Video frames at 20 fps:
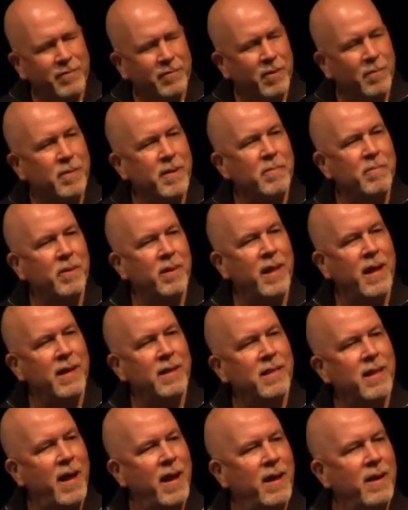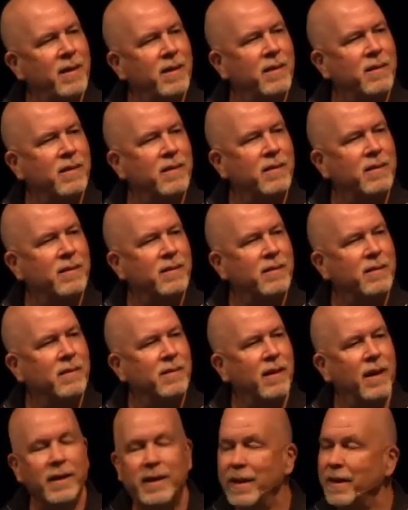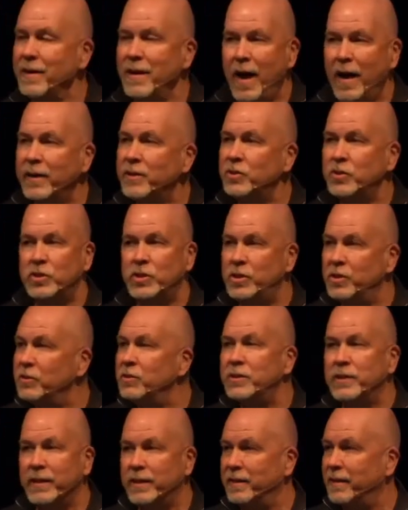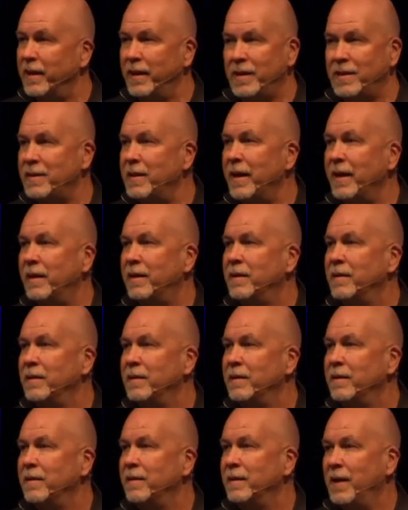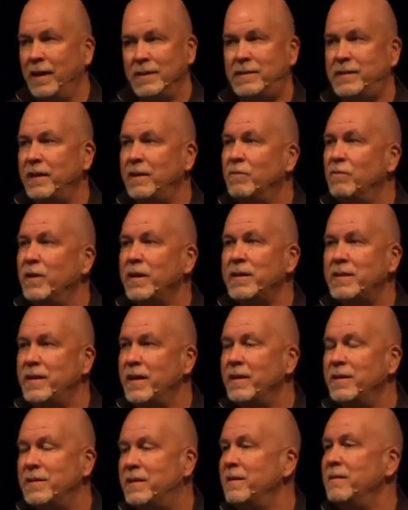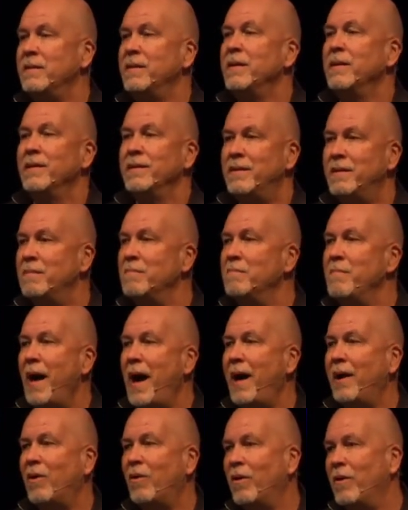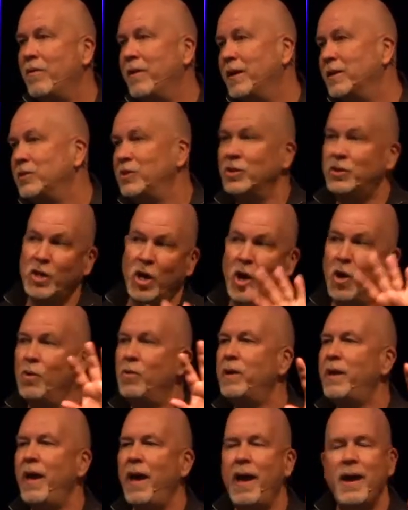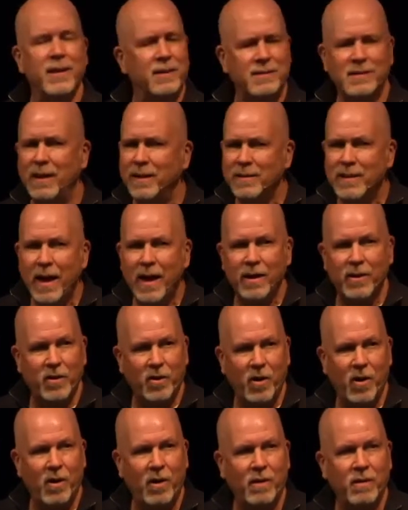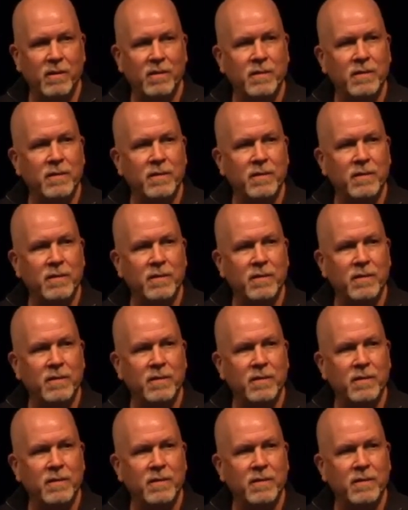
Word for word: For people like that? Again, not excusing anything, not saying what he did didn't, didn't matter or that it's just okay. It's not that at all.